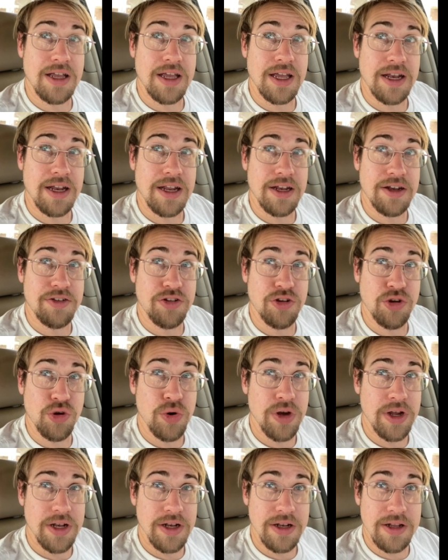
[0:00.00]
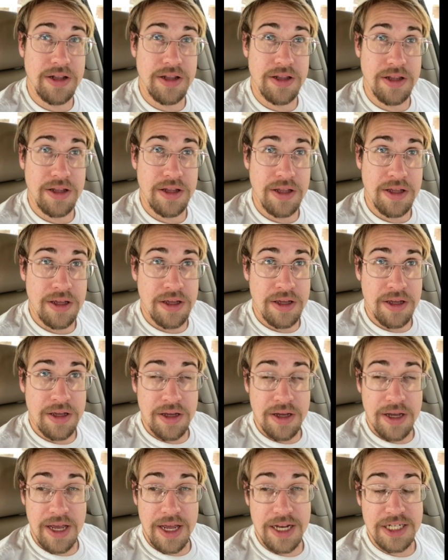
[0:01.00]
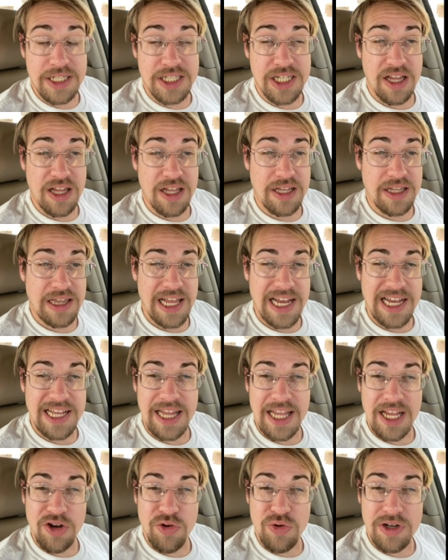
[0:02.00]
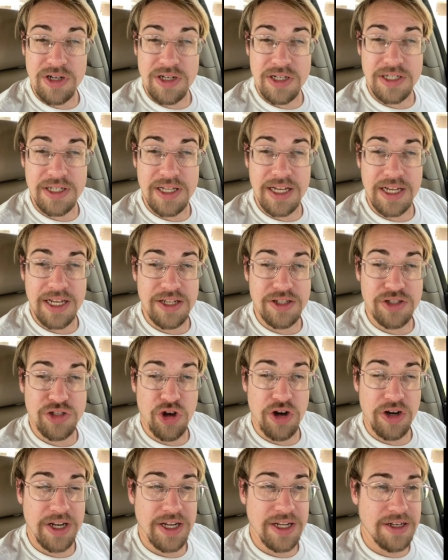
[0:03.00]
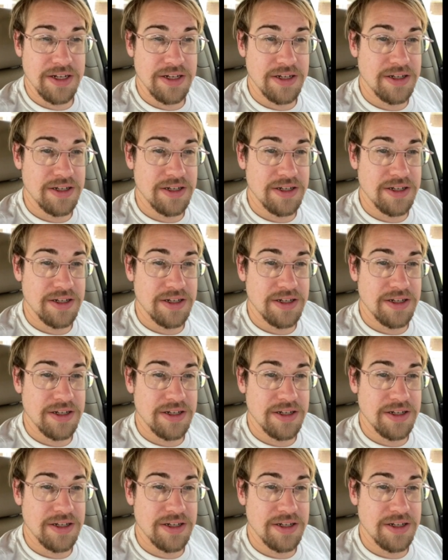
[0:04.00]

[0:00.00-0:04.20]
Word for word: can intuit angelic light language, they can talk it.